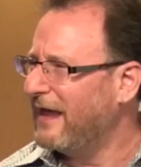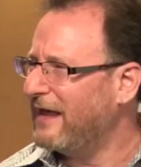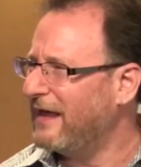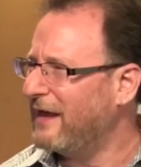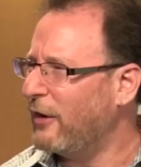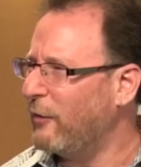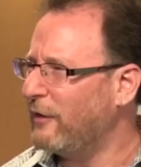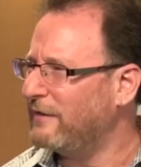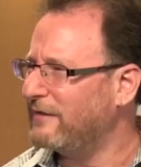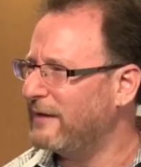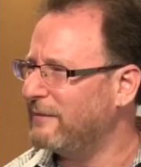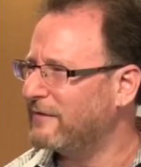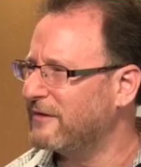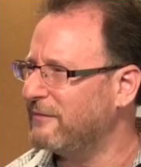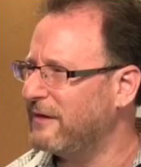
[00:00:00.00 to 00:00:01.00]
it always
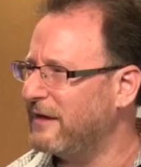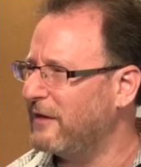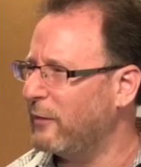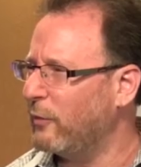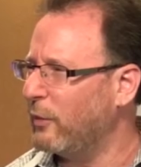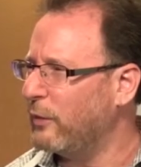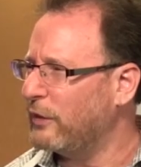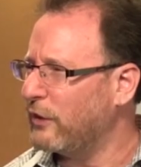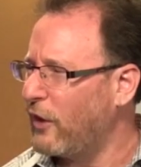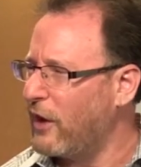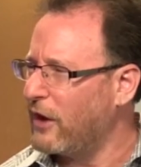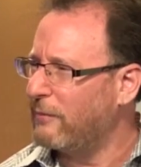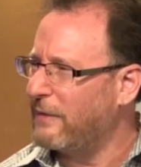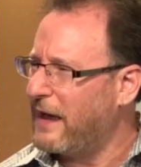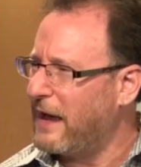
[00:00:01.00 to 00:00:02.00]
seems to me that when we
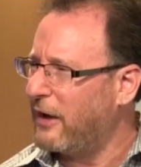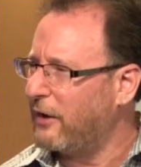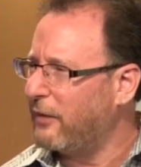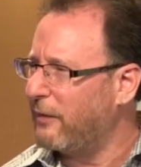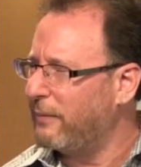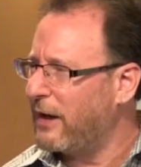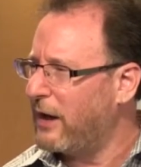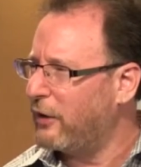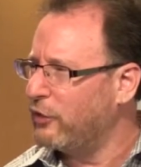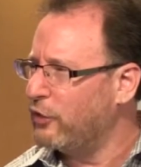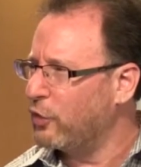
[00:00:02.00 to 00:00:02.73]
talk about